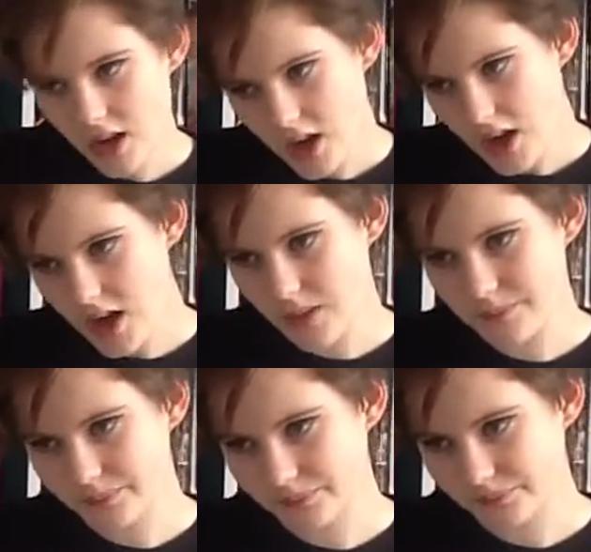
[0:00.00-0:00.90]

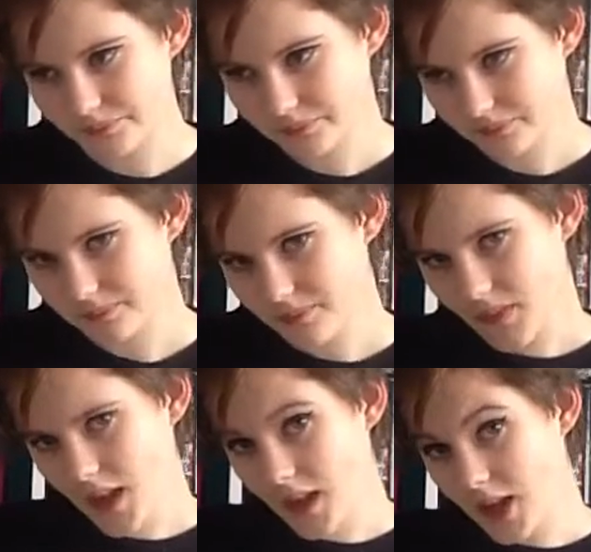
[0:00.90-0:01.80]

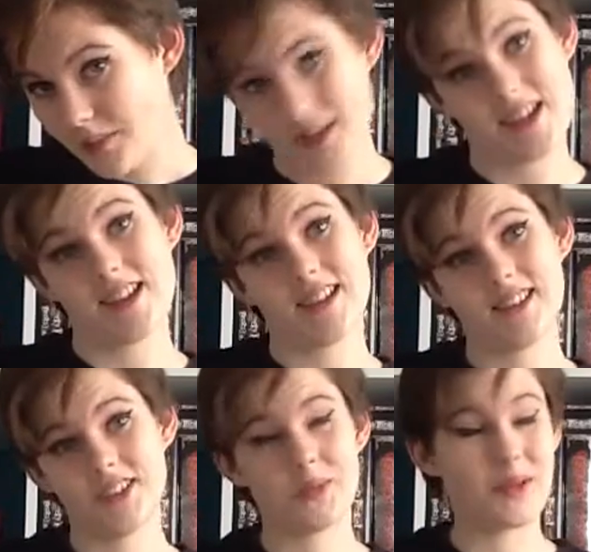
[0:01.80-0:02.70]
But yeah,
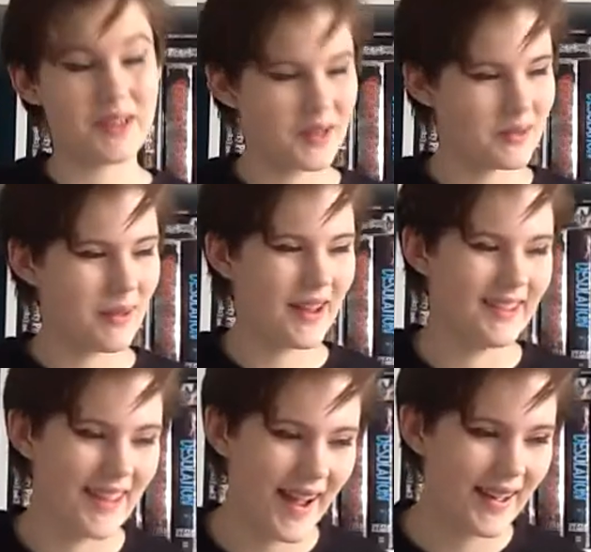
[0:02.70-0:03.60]
just wanted to explain
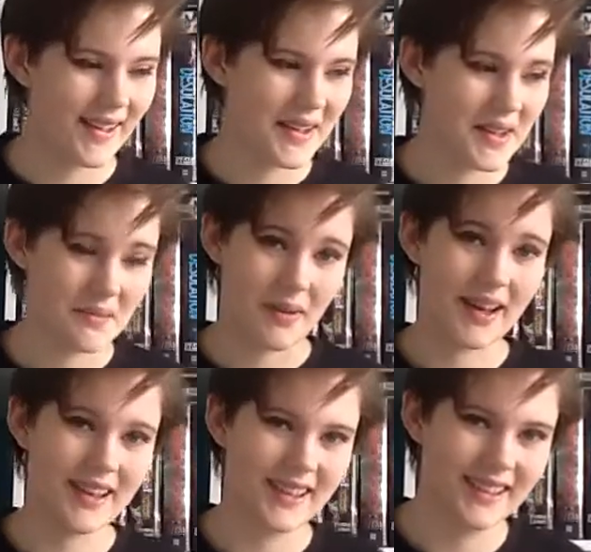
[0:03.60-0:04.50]
that.
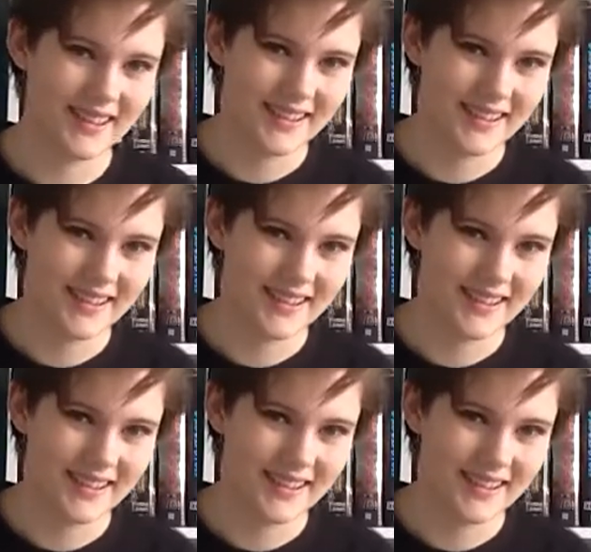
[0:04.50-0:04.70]
Bye.